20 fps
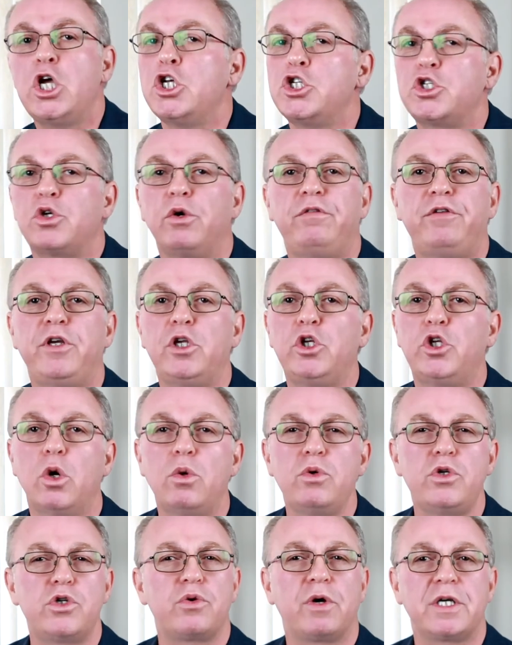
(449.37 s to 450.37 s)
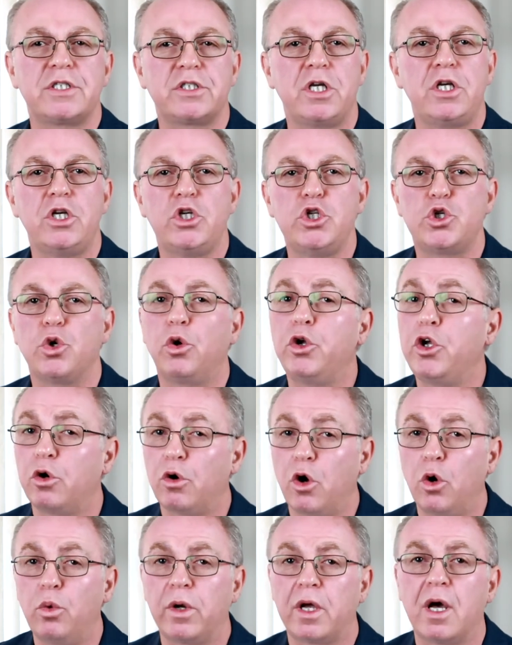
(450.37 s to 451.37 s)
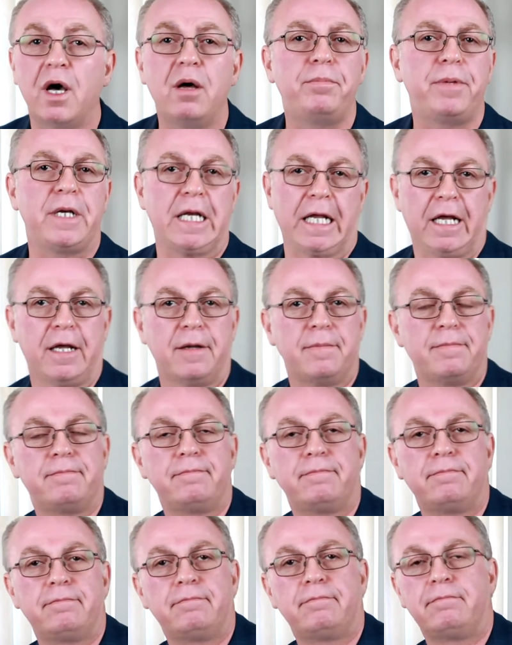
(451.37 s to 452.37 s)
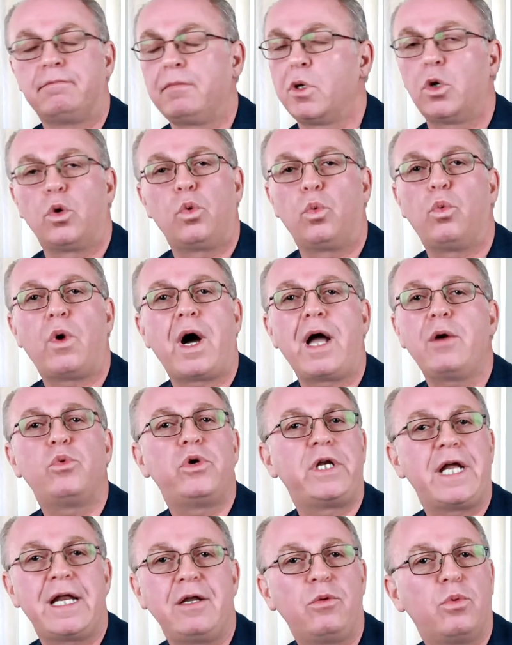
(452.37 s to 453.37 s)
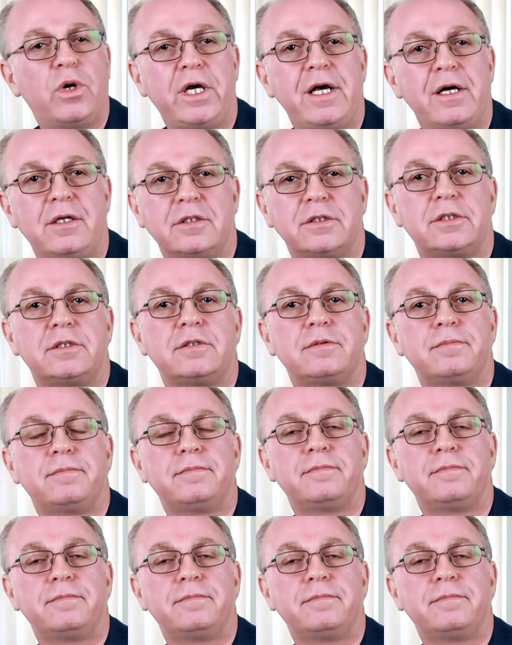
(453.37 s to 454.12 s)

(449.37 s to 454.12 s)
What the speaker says: So if you don't trust and enjoy your own company, why would anyone else?